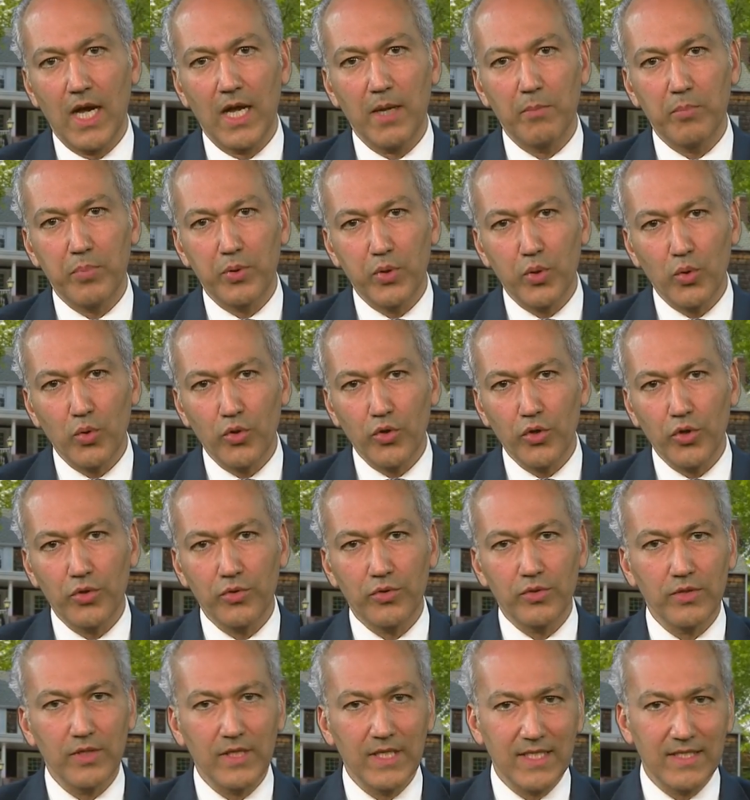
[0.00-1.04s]
I implore
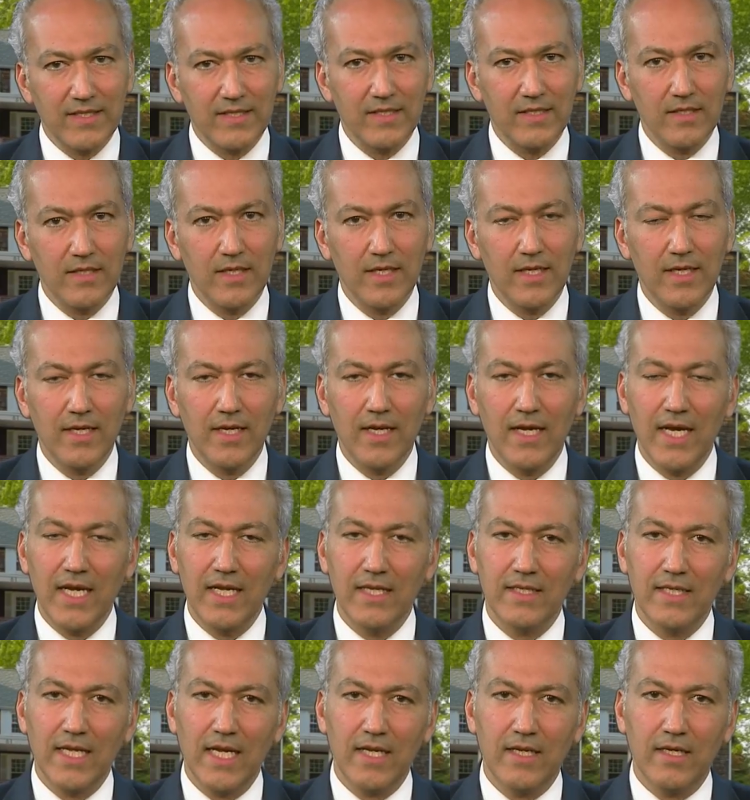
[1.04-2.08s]
you to listen
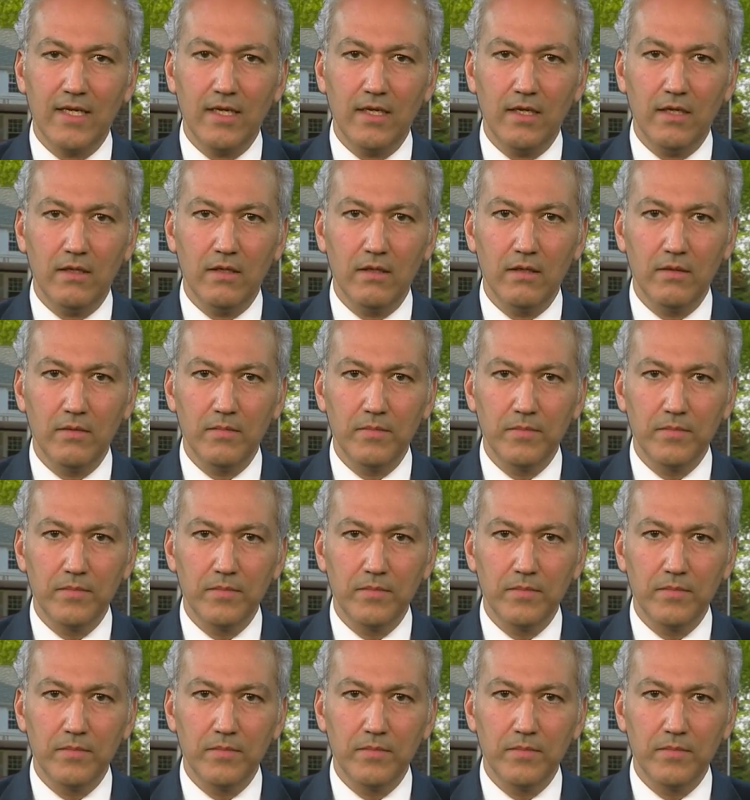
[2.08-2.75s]
and take heed.